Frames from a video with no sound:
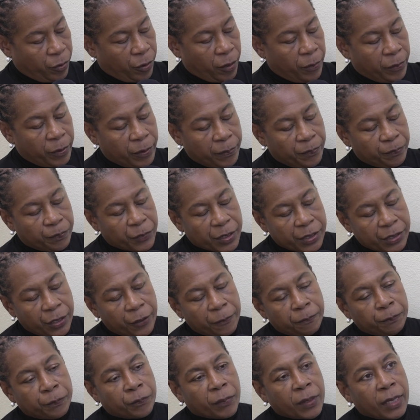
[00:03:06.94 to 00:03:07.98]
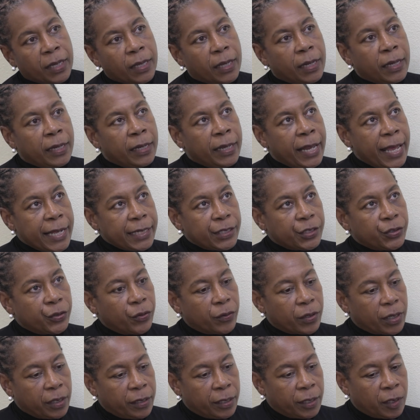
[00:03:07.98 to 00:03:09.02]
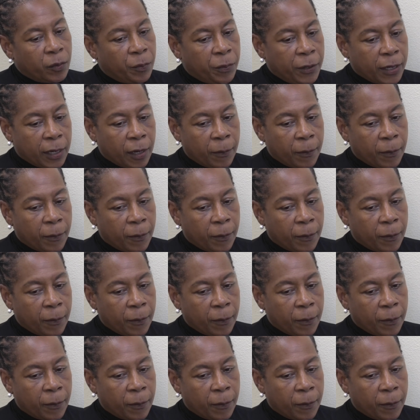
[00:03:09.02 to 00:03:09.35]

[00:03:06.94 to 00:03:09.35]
problem. So let's talk a little bit